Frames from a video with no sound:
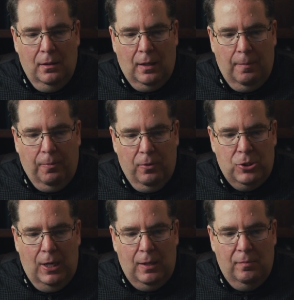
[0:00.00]
I
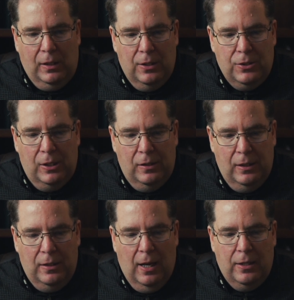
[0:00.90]
appreciate it because he
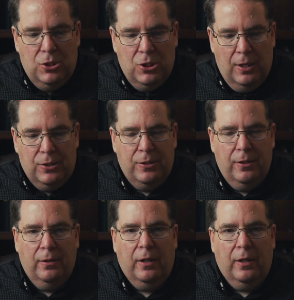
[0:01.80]
did not just